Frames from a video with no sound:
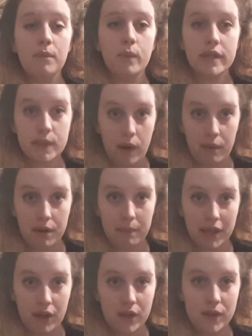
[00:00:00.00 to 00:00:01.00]
Which is why one of
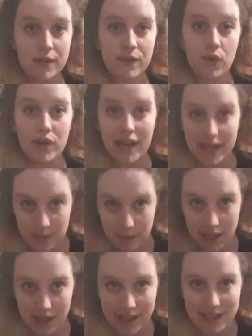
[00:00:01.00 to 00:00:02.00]
my goals for next
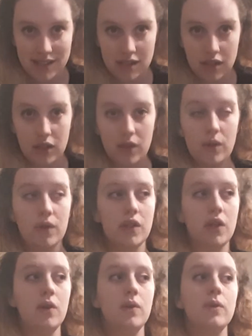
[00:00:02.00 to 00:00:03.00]
week is to
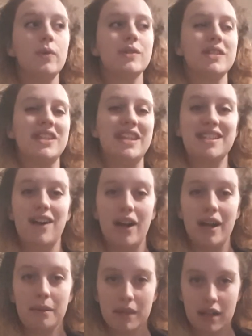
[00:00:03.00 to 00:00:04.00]
use the
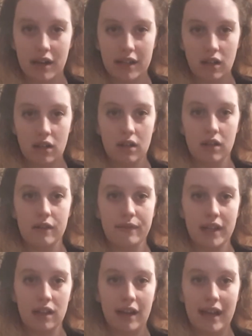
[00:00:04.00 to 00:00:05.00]
time that I no longer
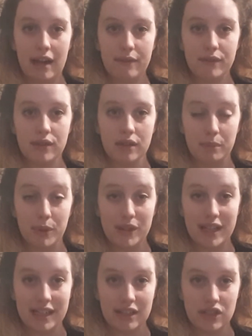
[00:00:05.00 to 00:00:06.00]
feel I have to
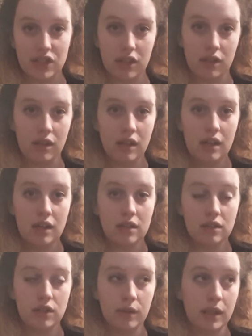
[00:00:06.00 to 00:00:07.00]
put into
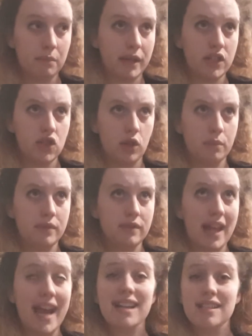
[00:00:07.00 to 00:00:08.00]
doing my job
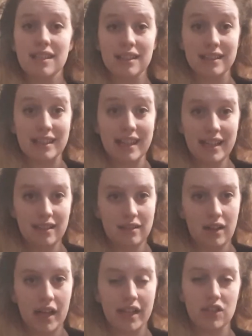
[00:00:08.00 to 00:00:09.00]
excellently.
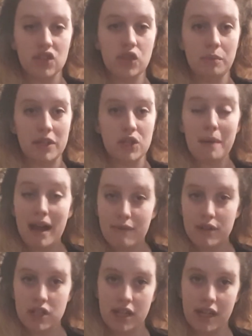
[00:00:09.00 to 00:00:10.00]
I can just do my job
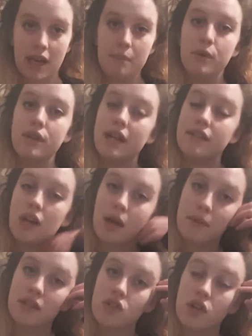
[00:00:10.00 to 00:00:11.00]
averagely and put that
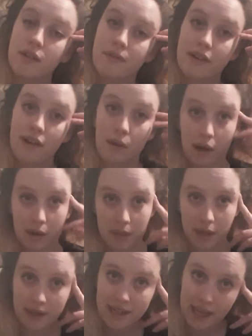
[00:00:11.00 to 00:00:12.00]
time into trying to figure out where I'm
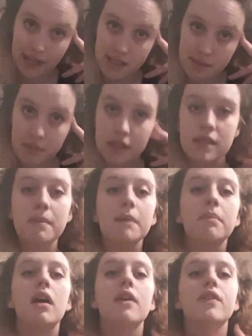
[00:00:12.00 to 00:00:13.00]
going next. Because a
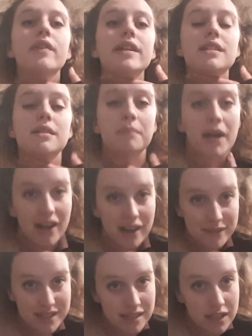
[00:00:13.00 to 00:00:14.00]
big part of the reason my
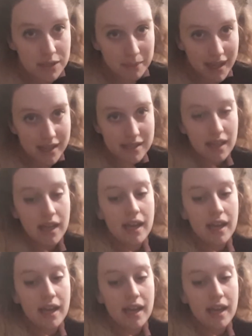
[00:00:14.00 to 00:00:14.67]
life is such a mess